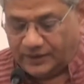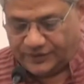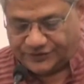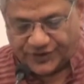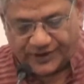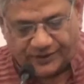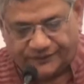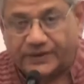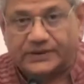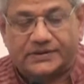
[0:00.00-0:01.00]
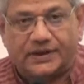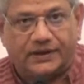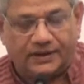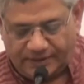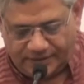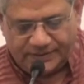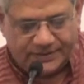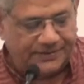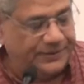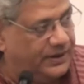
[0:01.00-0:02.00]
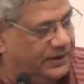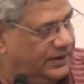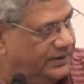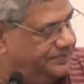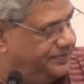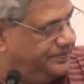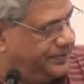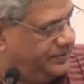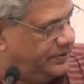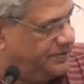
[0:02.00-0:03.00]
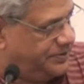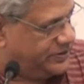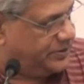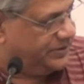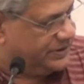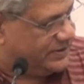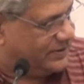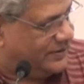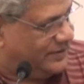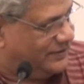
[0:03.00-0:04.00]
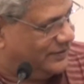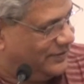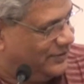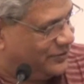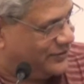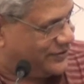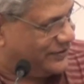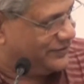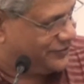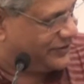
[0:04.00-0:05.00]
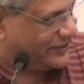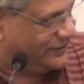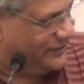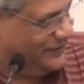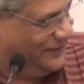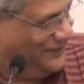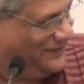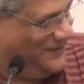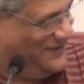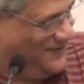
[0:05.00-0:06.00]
The chair of this seminar, I presume it's Dr. Chandrasekhar. No,